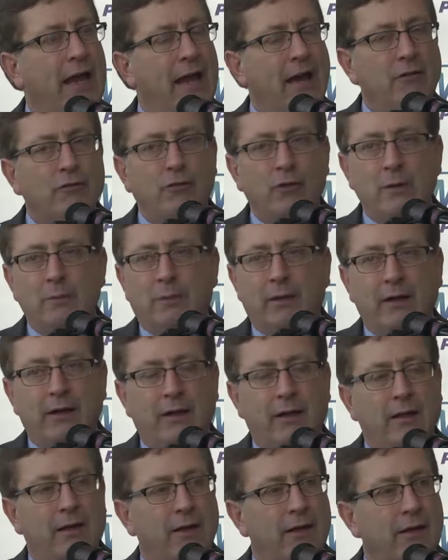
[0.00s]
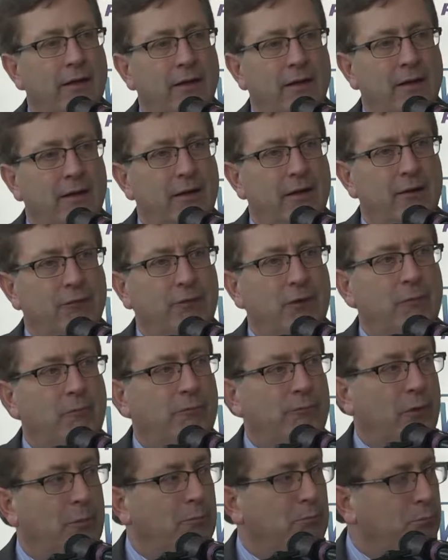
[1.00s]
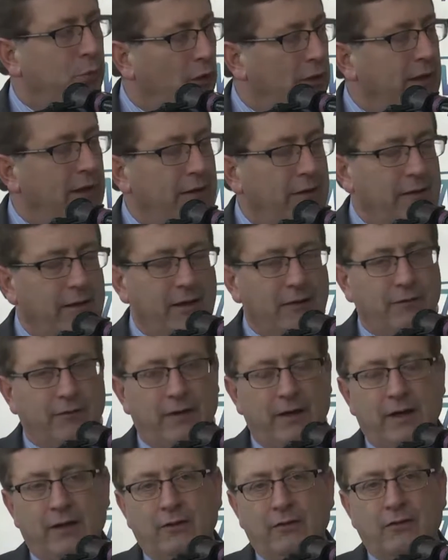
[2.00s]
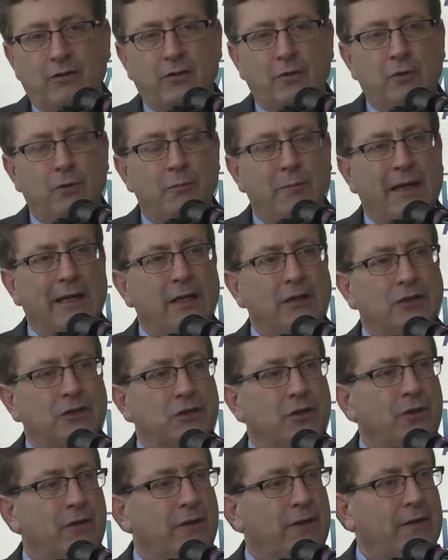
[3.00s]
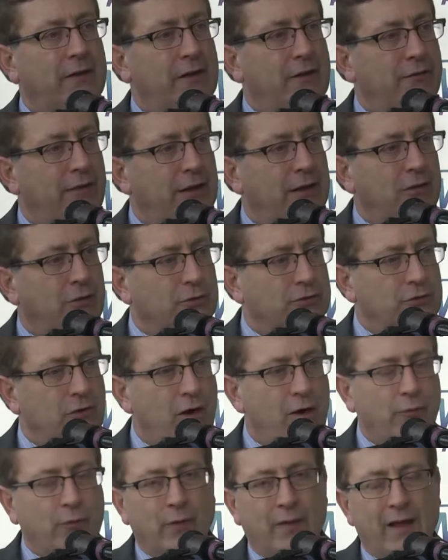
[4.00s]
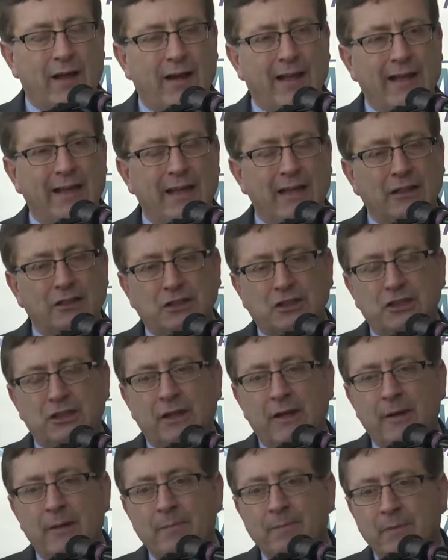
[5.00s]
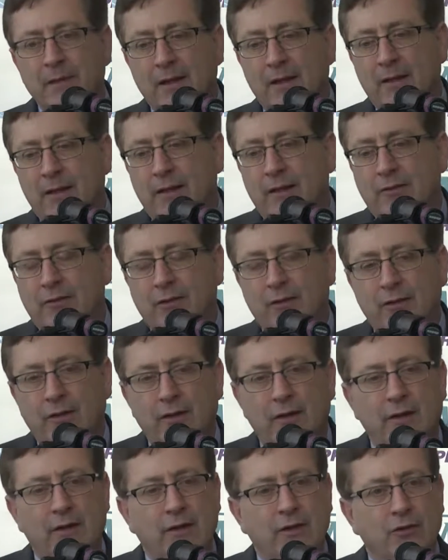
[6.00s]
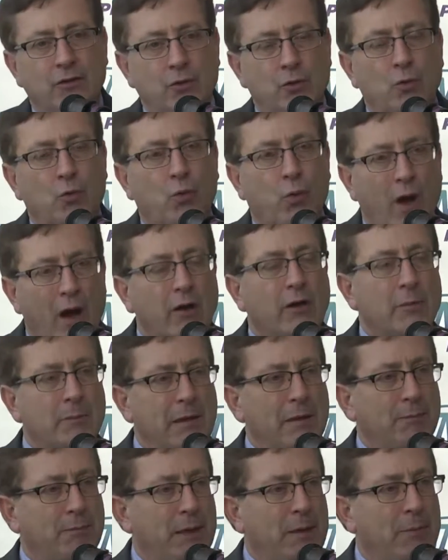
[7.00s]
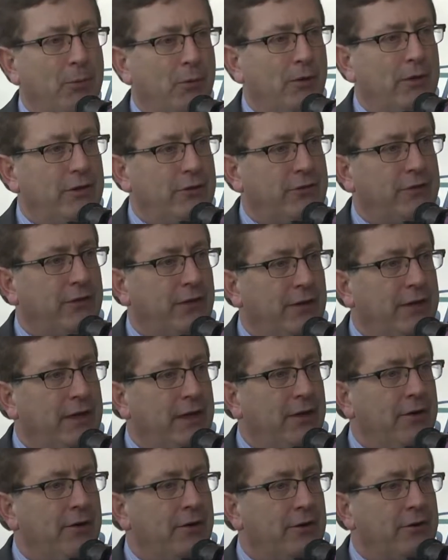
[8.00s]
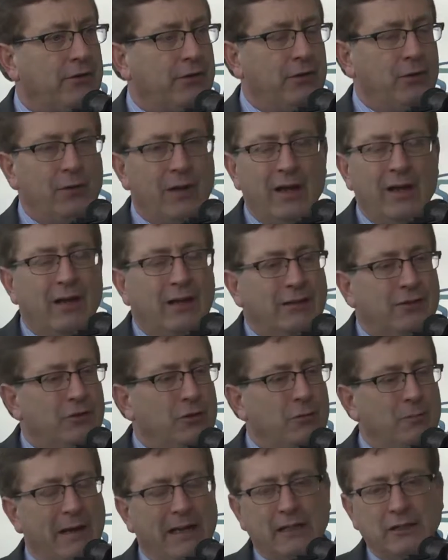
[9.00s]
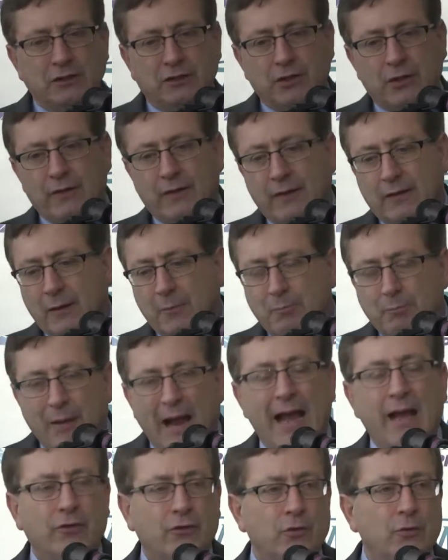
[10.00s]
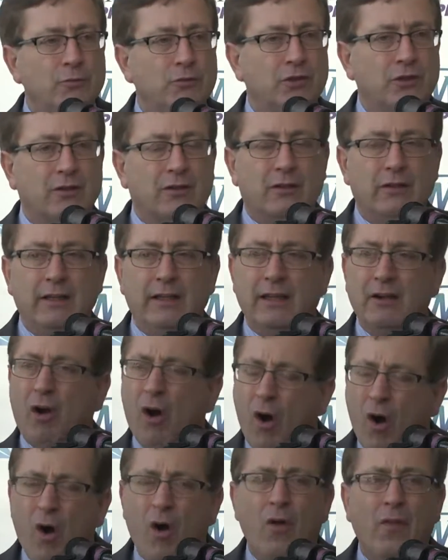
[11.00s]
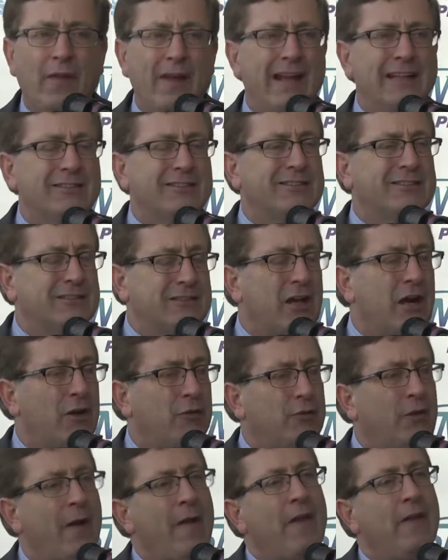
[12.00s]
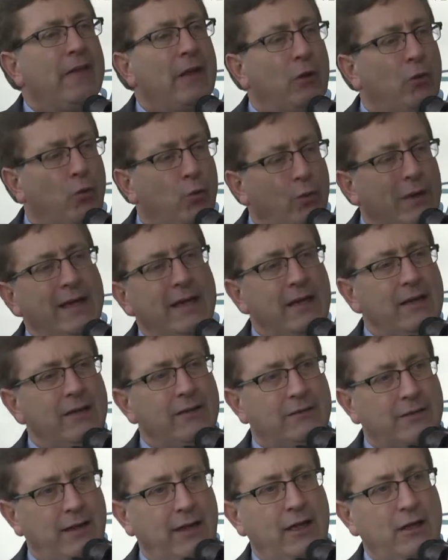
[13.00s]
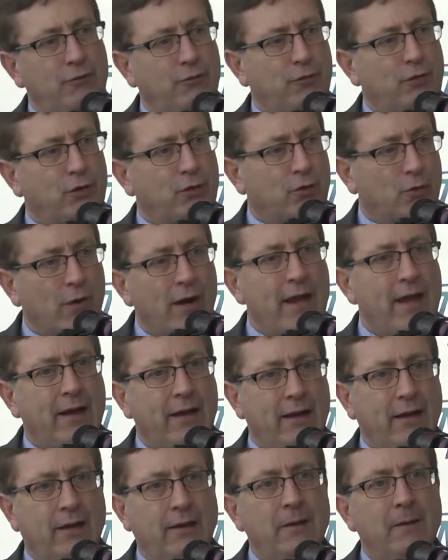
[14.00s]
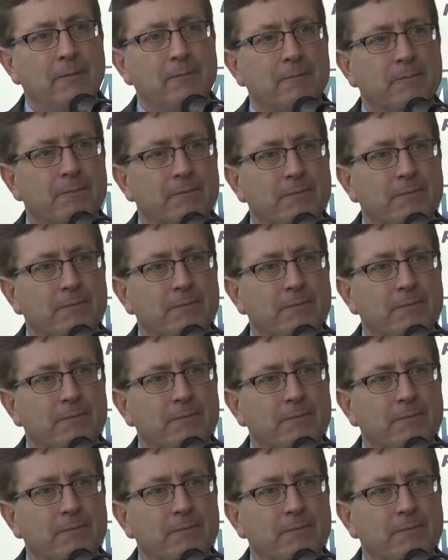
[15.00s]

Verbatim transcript: everybody from booking the event to making sure that the event goes off without a hitch, to welcoming people as they're here, to making sure that the bathrooms are clean, all that stuff that we take for granted